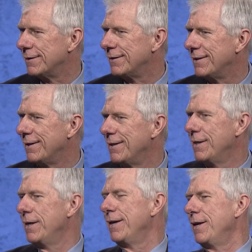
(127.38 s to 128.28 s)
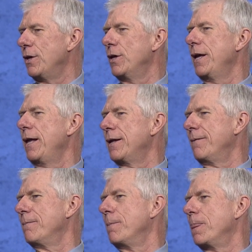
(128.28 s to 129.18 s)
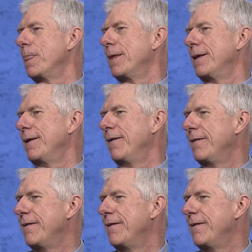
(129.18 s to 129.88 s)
Yes, it is. And so people, MCC